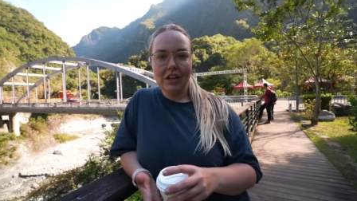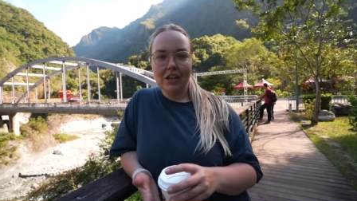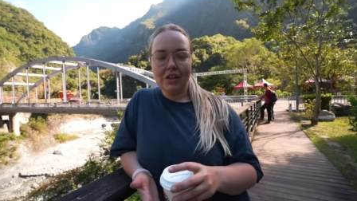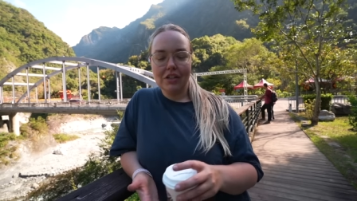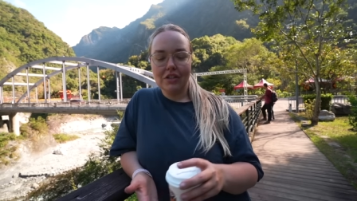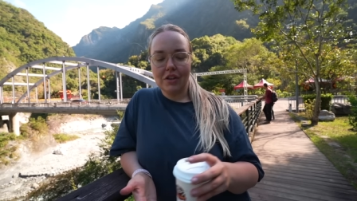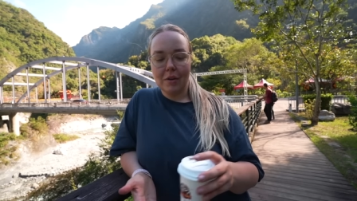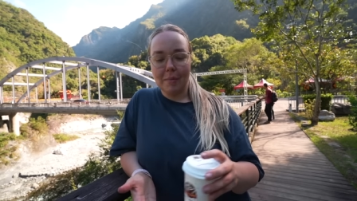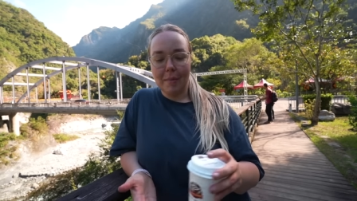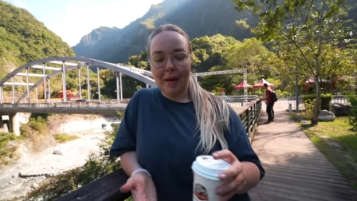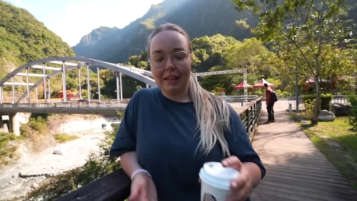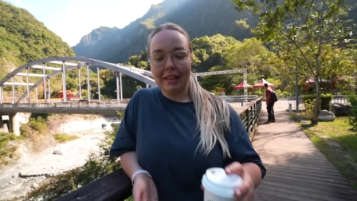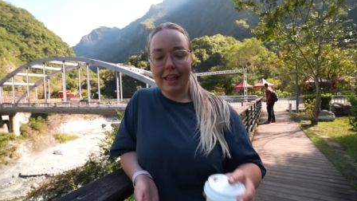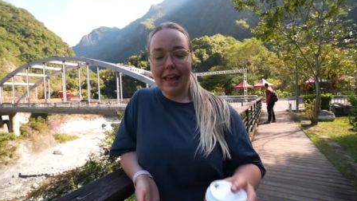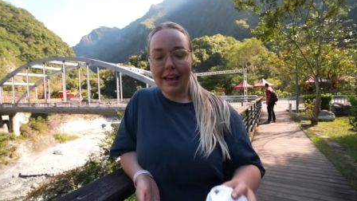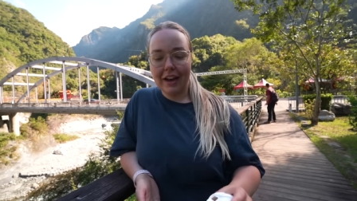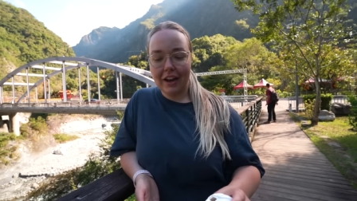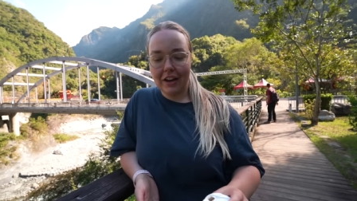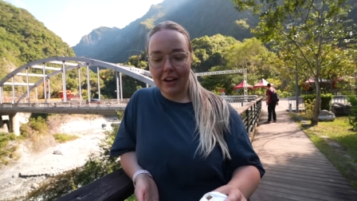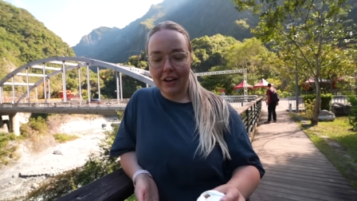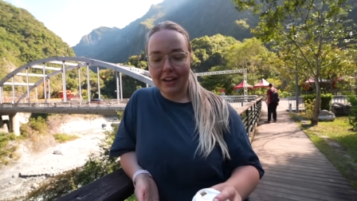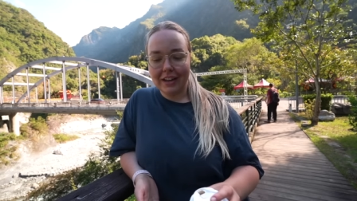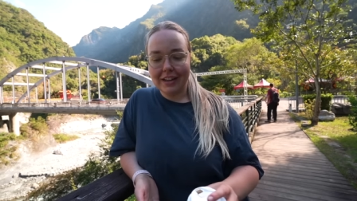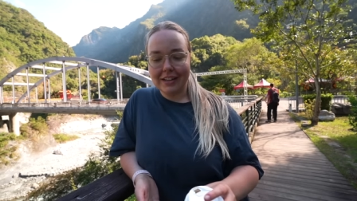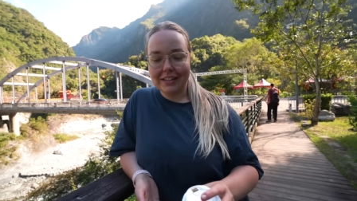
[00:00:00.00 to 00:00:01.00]
So my leg
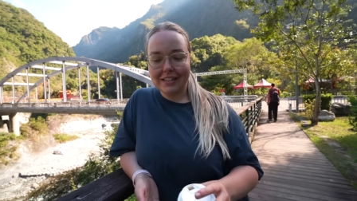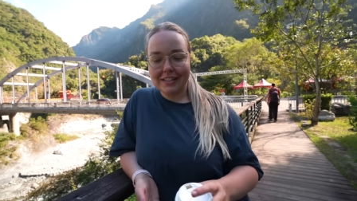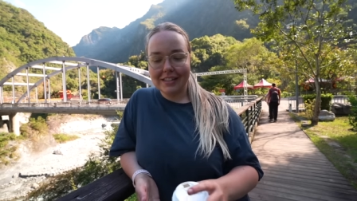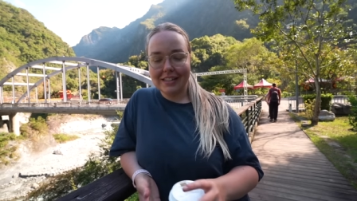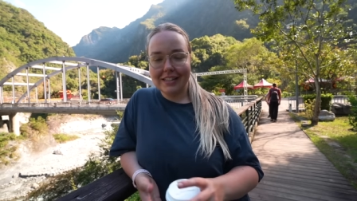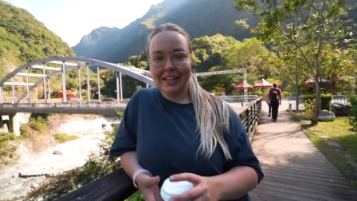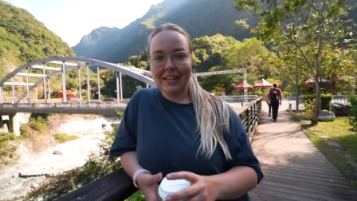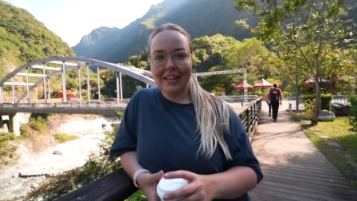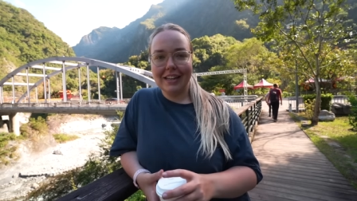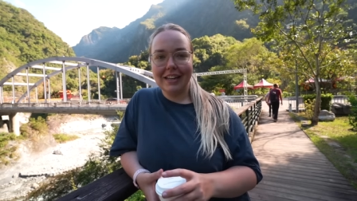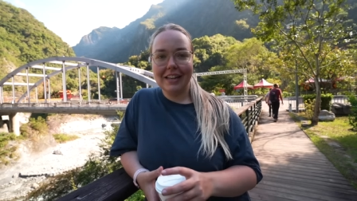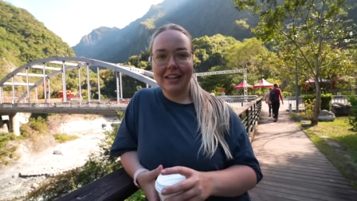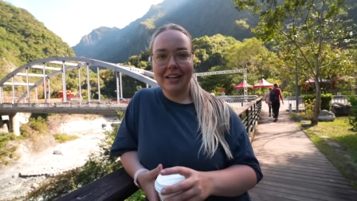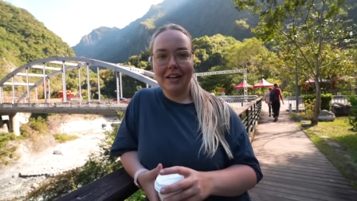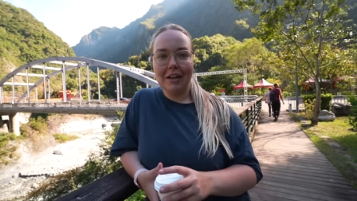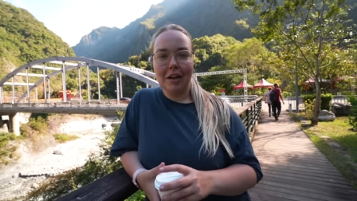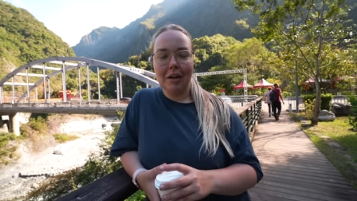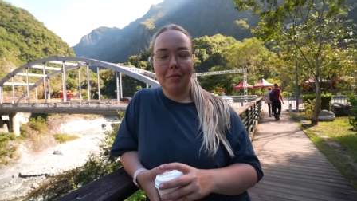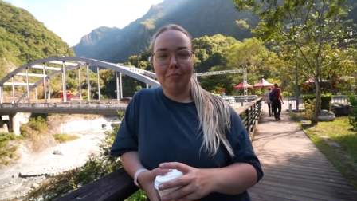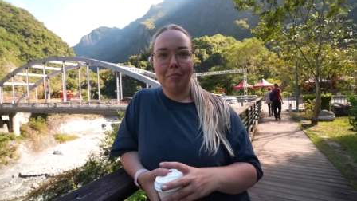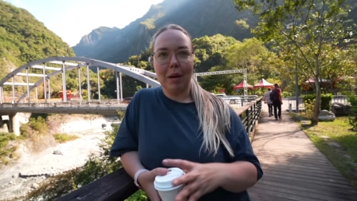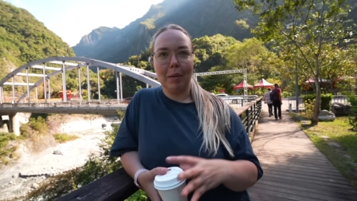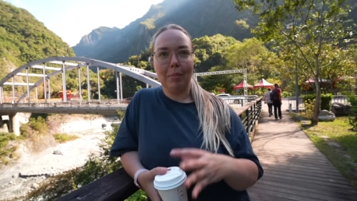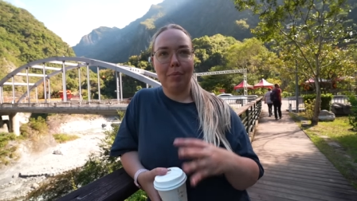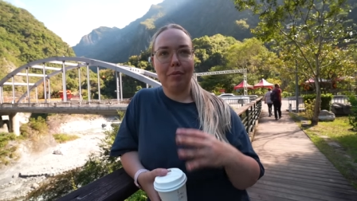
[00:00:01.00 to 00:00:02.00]
hurts,
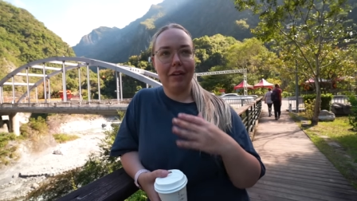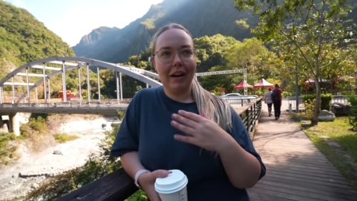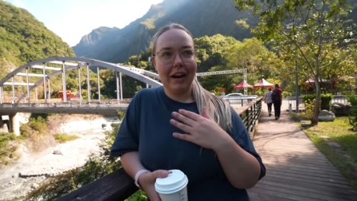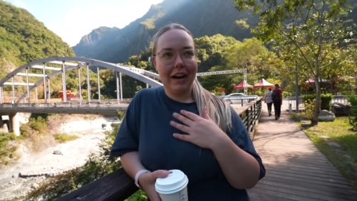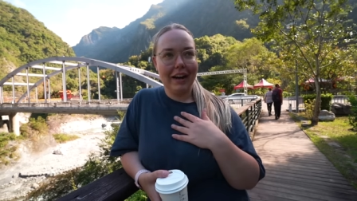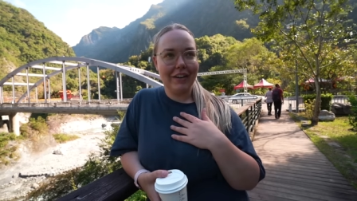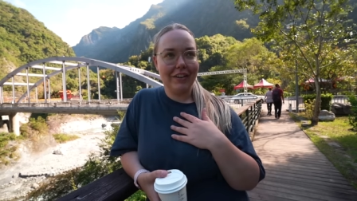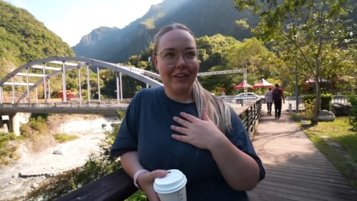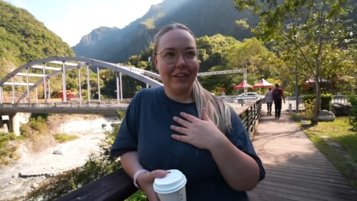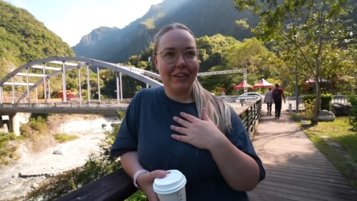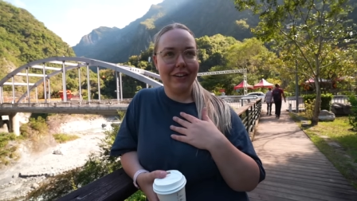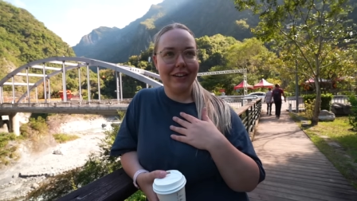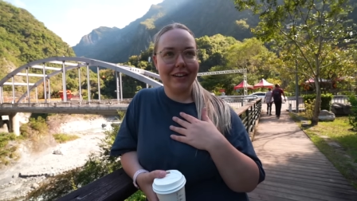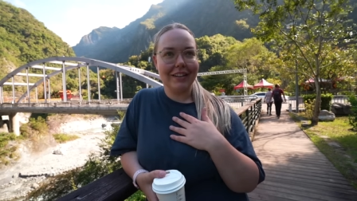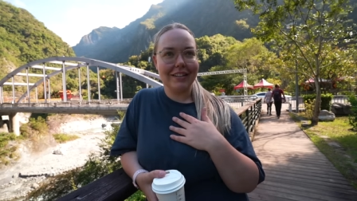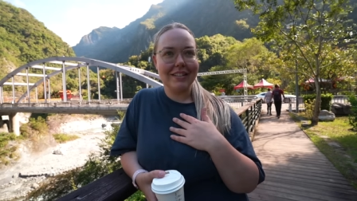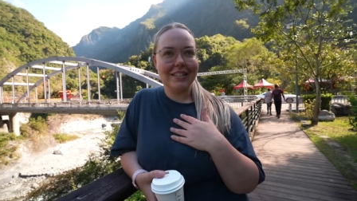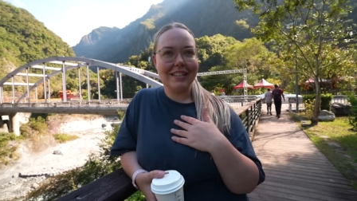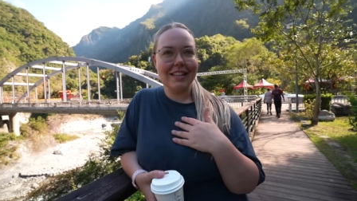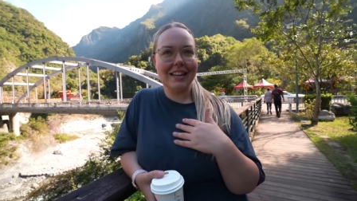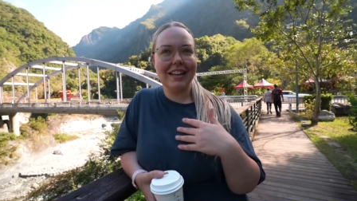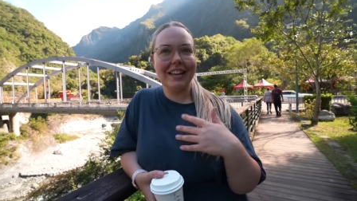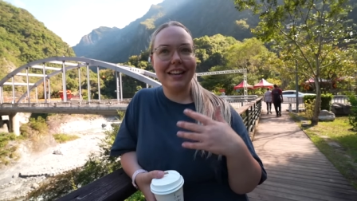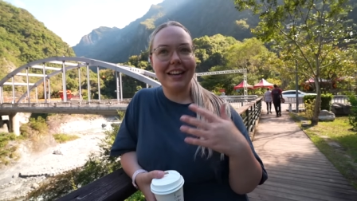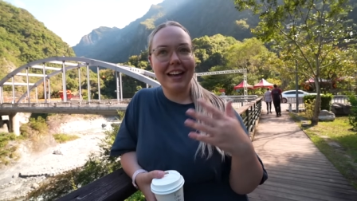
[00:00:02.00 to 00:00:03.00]
my pride hurts,
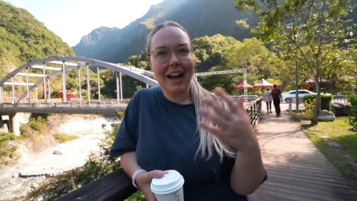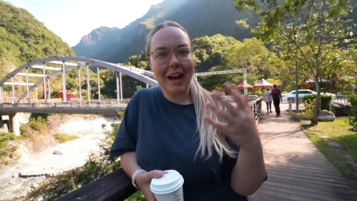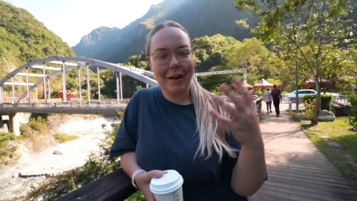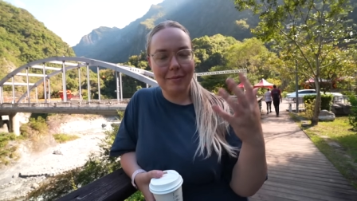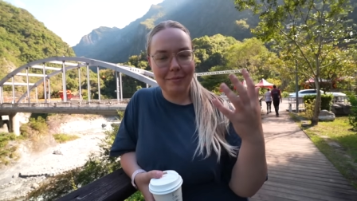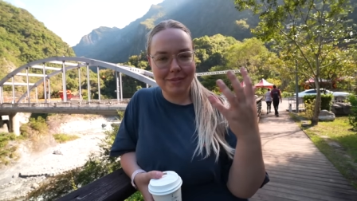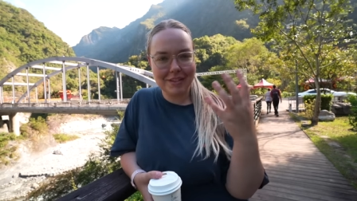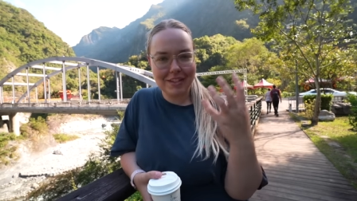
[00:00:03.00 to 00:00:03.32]
I'm